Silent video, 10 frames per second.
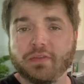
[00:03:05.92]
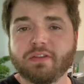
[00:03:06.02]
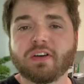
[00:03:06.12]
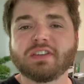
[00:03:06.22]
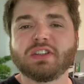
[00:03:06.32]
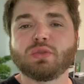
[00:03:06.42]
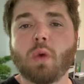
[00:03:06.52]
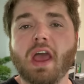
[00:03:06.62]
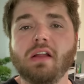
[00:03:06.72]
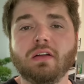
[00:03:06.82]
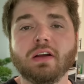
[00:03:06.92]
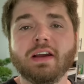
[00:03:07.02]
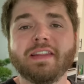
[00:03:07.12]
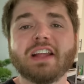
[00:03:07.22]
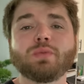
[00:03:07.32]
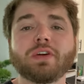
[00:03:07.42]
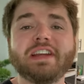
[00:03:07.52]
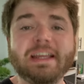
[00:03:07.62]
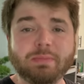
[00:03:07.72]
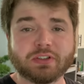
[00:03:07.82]
for us as well. That's where
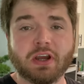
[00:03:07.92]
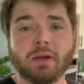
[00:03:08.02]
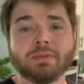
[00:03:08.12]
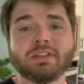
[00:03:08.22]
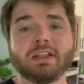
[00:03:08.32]
Keeps comes